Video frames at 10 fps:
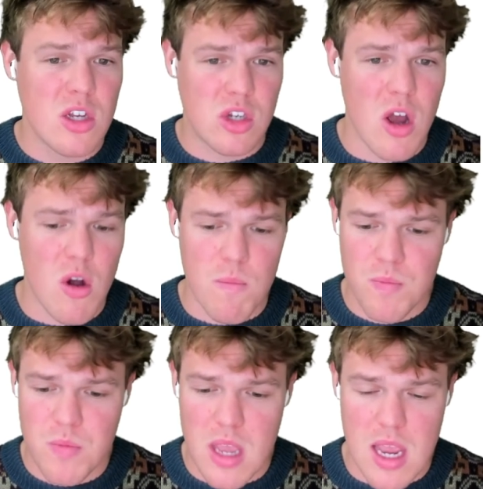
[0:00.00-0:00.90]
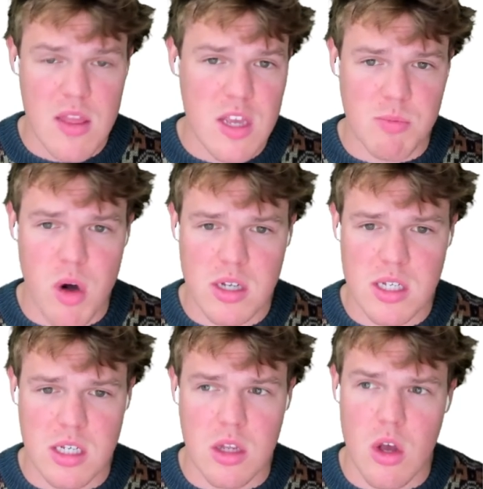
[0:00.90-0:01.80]
So in this
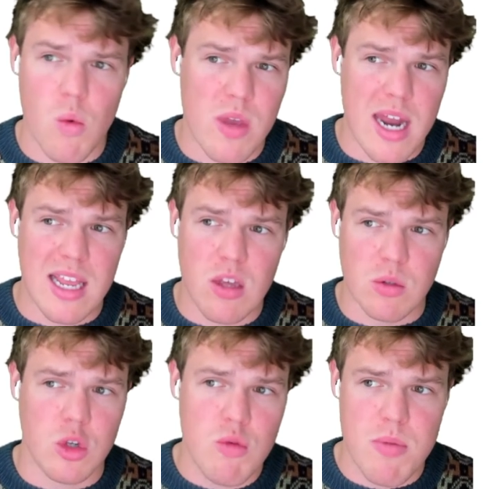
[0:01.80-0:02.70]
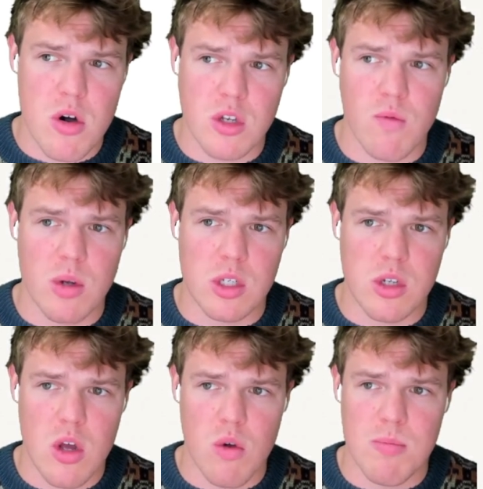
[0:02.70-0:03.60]
process, though, we got to kill two birds of one stone